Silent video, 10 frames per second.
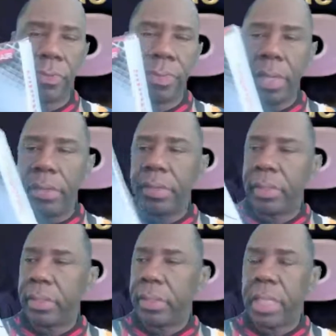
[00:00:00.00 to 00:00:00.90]
for
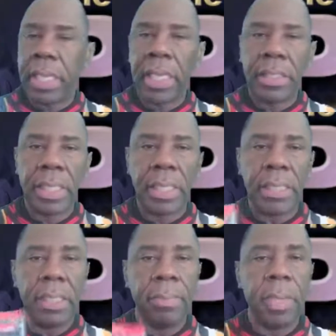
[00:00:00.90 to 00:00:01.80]
about, I guess,
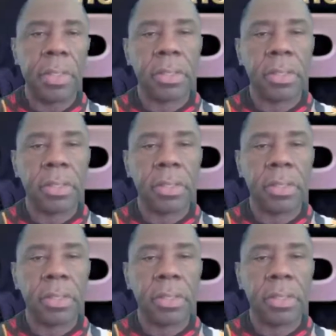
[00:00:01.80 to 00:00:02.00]
$19.